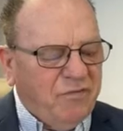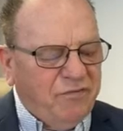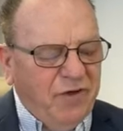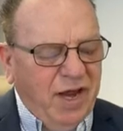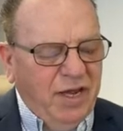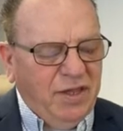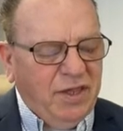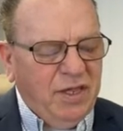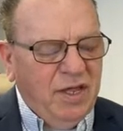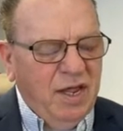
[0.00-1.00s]
of
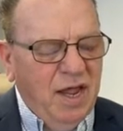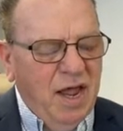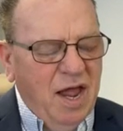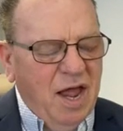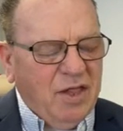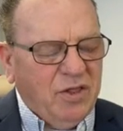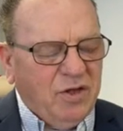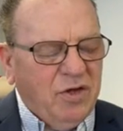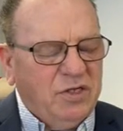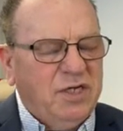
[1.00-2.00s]
faith and
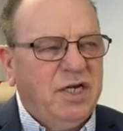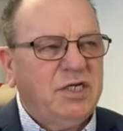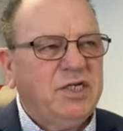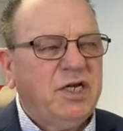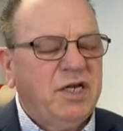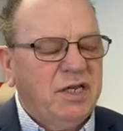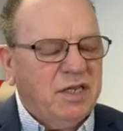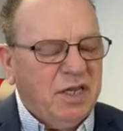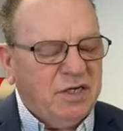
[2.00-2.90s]
the good teaching